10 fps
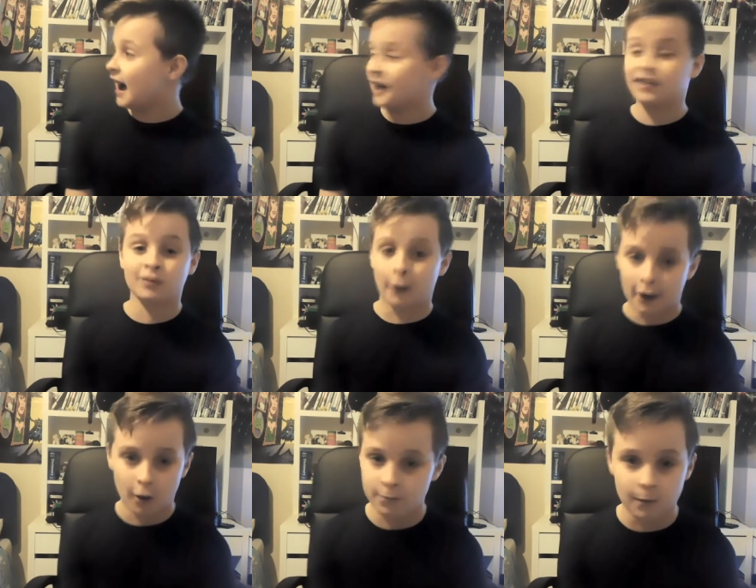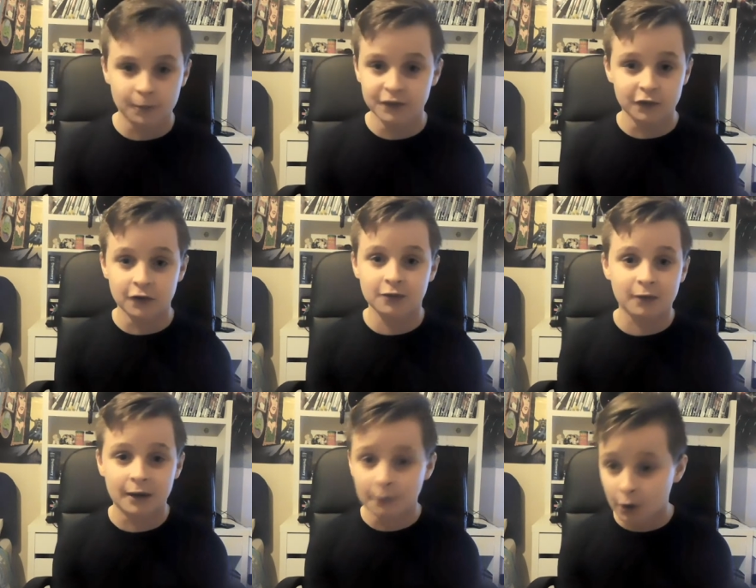I swear I'll probably do this
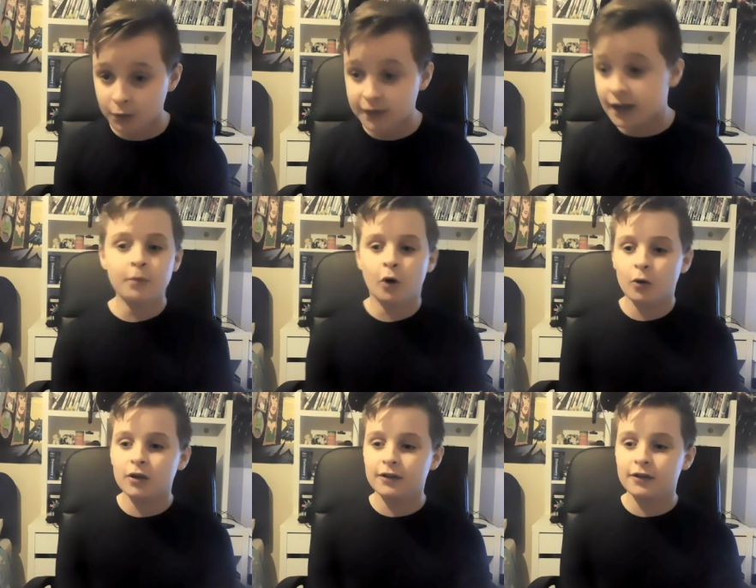when I'm older, but